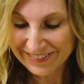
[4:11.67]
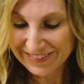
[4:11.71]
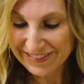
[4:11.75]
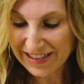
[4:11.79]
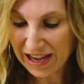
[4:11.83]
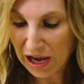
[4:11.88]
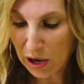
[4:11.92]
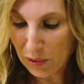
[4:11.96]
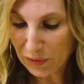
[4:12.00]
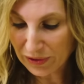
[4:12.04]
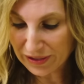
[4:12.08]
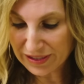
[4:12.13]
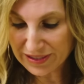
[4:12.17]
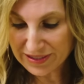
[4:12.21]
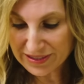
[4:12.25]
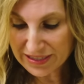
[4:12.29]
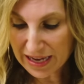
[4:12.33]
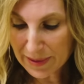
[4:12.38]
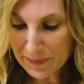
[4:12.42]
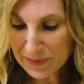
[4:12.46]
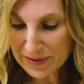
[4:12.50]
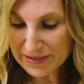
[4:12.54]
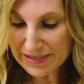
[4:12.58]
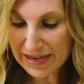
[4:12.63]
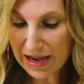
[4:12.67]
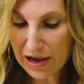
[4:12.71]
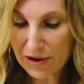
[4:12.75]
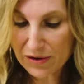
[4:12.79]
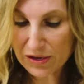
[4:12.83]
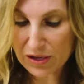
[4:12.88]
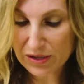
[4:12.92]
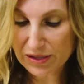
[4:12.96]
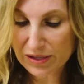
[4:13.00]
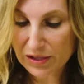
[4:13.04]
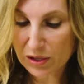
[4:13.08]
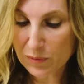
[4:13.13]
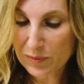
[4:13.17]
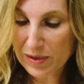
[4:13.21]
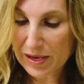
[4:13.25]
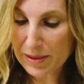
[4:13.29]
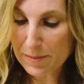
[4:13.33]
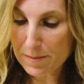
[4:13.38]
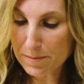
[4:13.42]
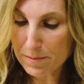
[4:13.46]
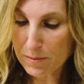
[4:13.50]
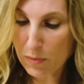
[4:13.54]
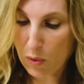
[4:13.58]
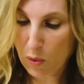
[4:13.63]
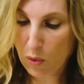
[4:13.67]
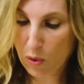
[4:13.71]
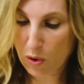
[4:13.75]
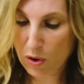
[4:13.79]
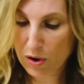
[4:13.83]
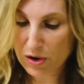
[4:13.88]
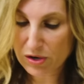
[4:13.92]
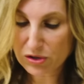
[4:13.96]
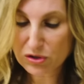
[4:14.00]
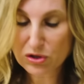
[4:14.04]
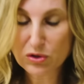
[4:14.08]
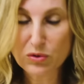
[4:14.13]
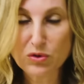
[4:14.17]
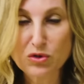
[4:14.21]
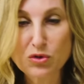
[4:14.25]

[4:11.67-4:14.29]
Now we're gonna step it down a little bit more to